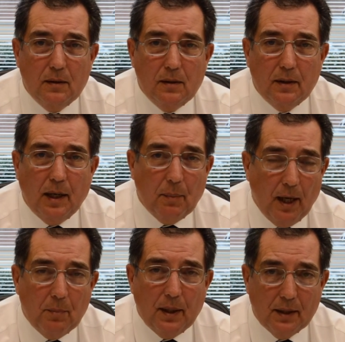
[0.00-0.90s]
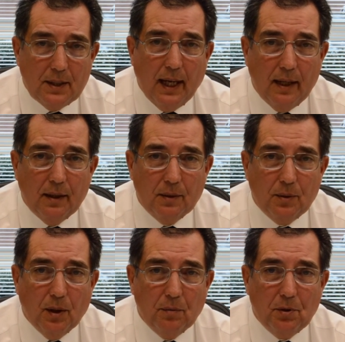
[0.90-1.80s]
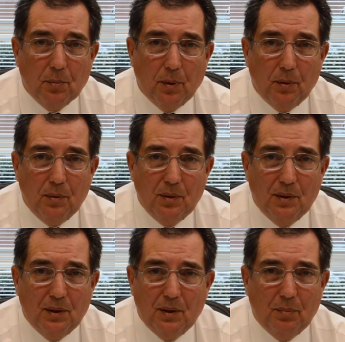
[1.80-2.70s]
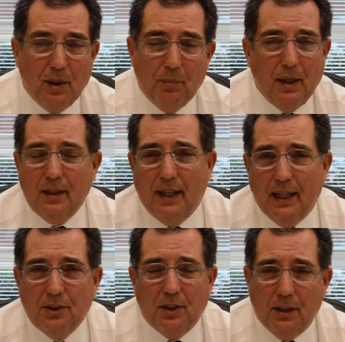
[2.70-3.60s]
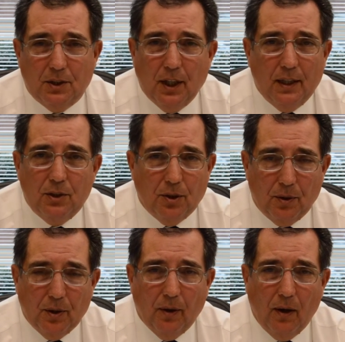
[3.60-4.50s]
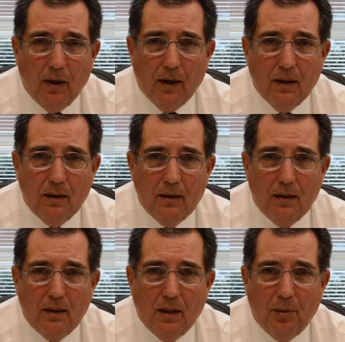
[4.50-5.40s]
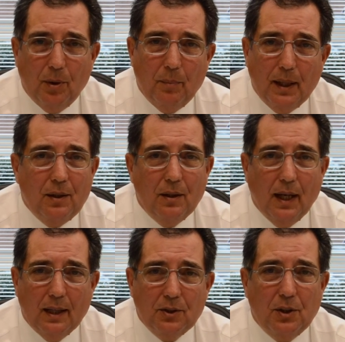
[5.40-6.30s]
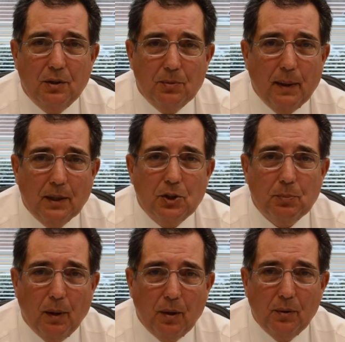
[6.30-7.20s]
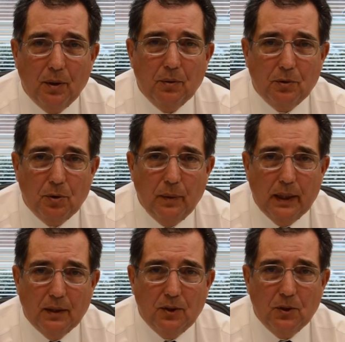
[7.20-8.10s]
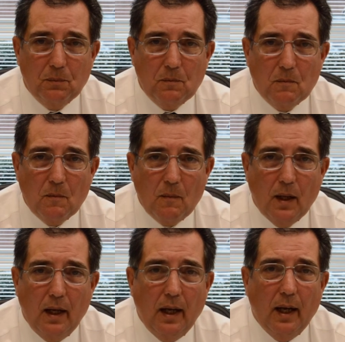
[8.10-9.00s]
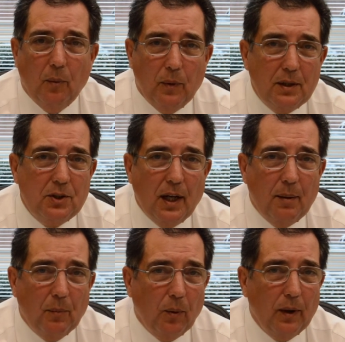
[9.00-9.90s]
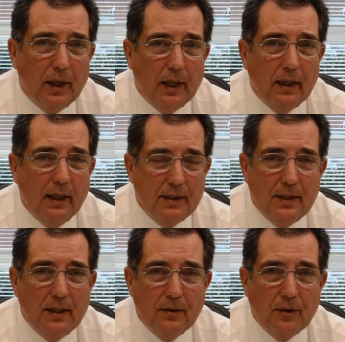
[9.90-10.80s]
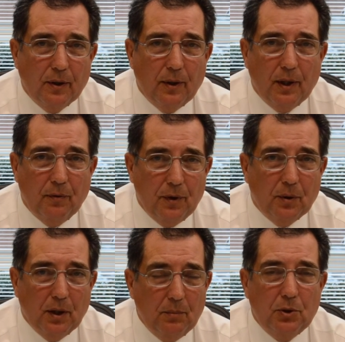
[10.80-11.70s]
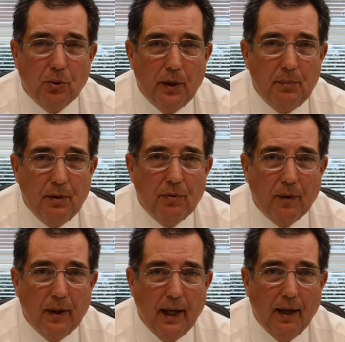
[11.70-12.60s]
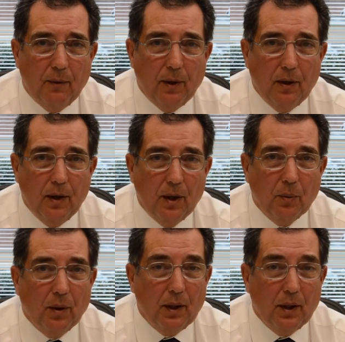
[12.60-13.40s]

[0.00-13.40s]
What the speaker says: They might be a tad uncomfortable, but I'm not going to ask you to change who you are. I'm going to ask you to make small little tweaks. And Wednesday morning at 10:30, if you'll come join me for an hour, we're